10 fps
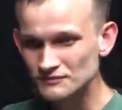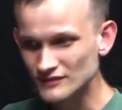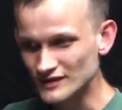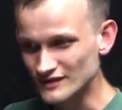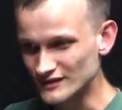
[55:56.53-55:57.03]

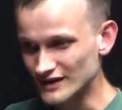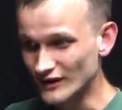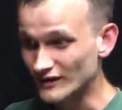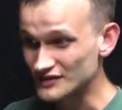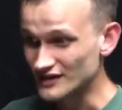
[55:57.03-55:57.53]
like
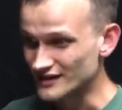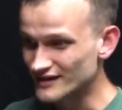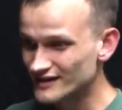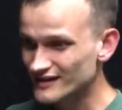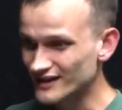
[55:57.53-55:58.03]
often
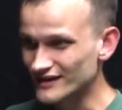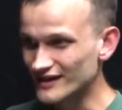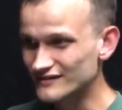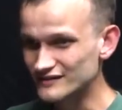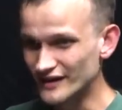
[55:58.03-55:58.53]

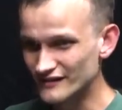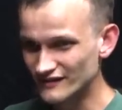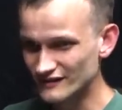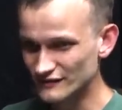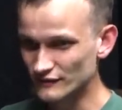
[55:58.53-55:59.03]
enough, like
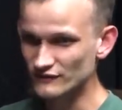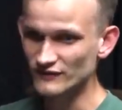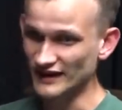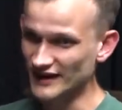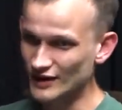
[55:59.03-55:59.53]

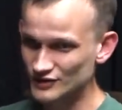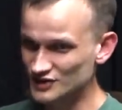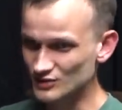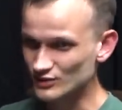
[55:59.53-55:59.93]
fighting out the new